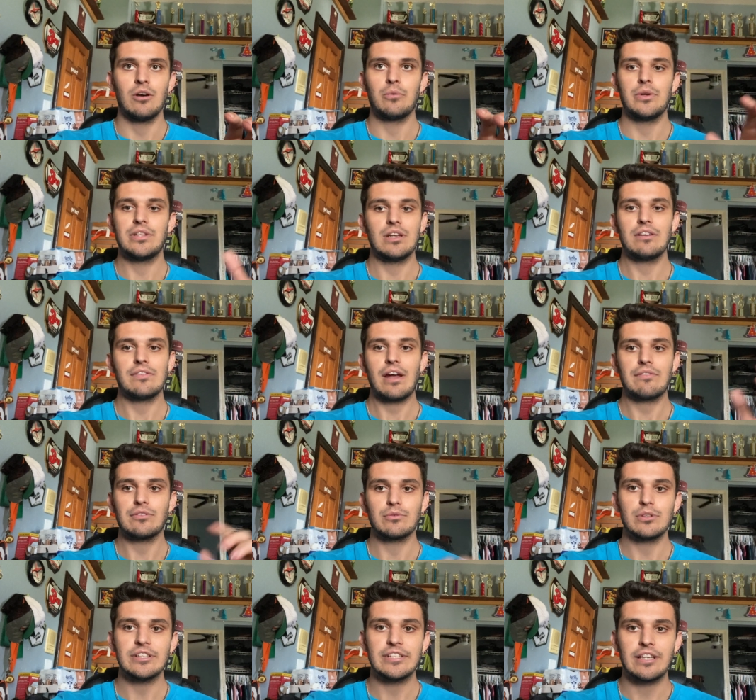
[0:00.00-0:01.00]
We didn't even have to
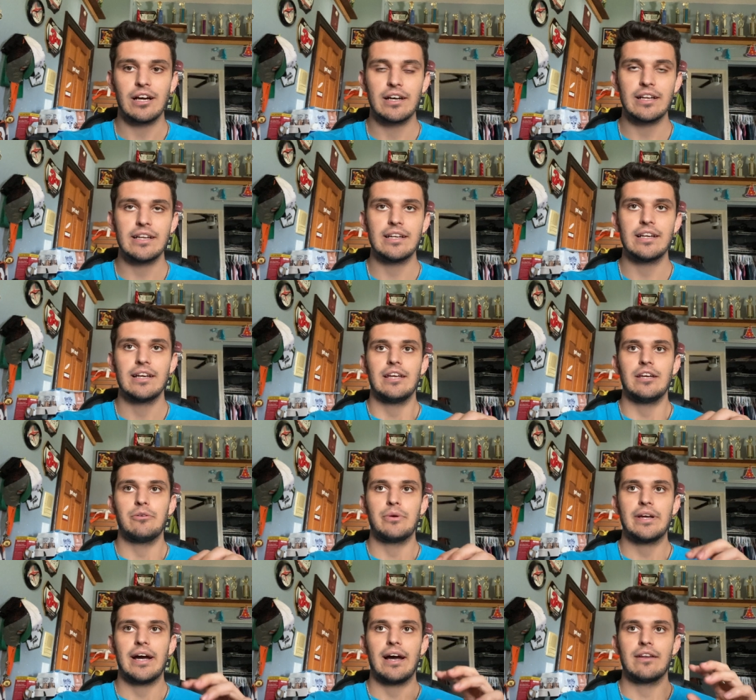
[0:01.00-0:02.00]
really cut it. it
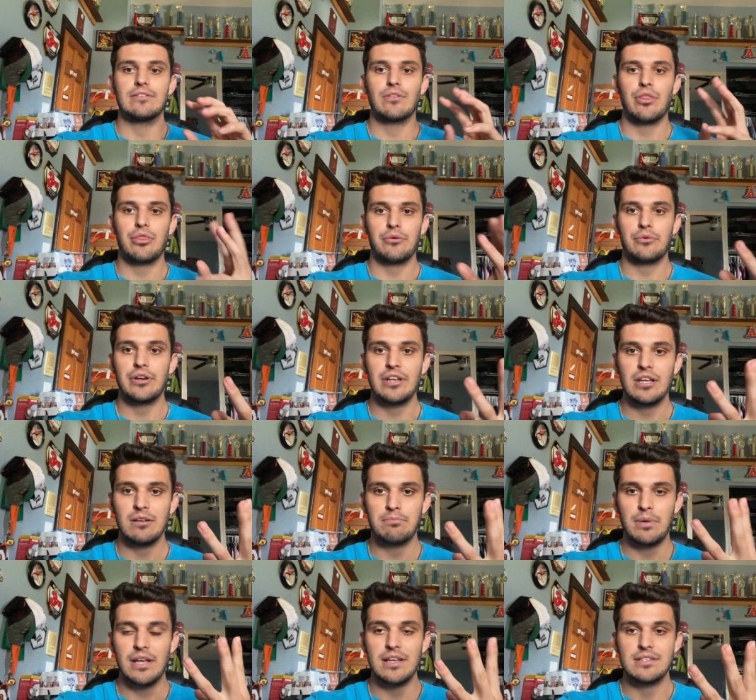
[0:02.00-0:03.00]
we got three
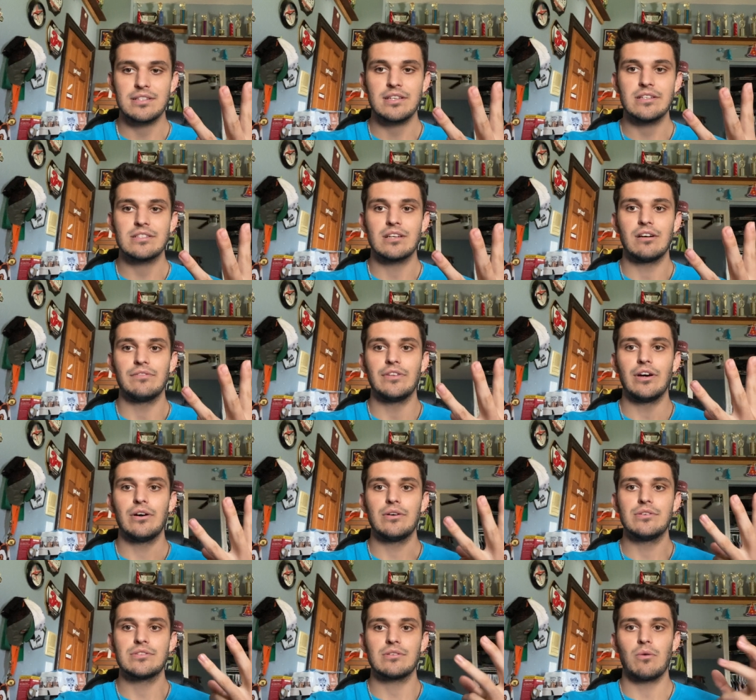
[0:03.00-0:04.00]
pieces of
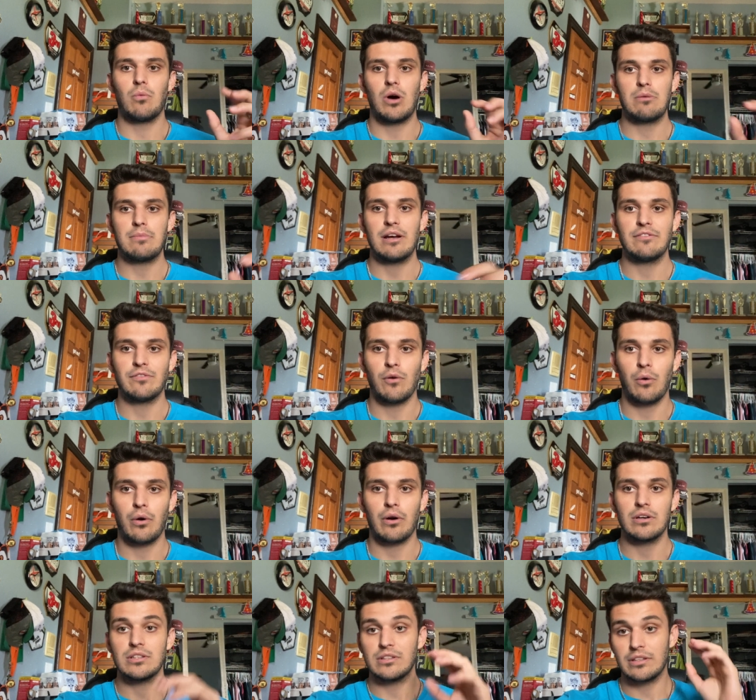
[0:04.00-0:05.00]
those one by
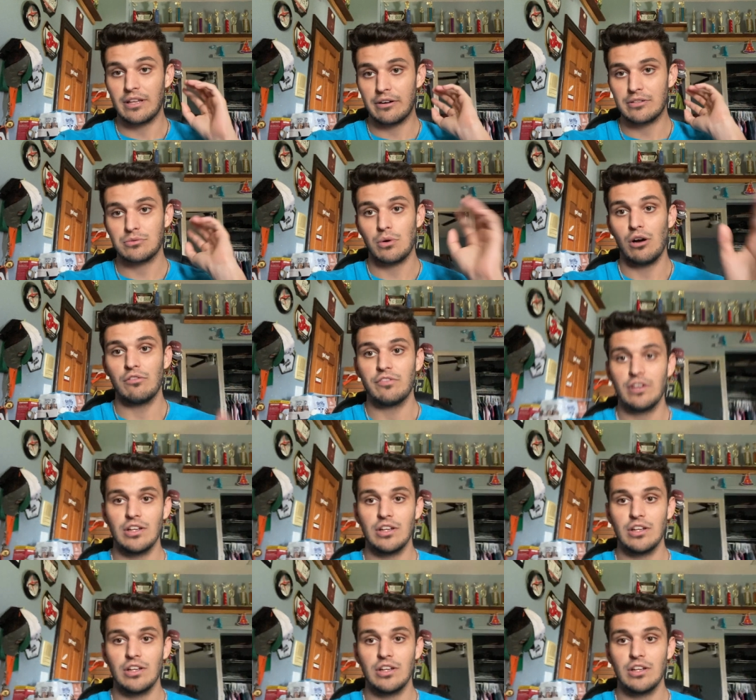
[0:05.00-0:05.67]
four and they were 12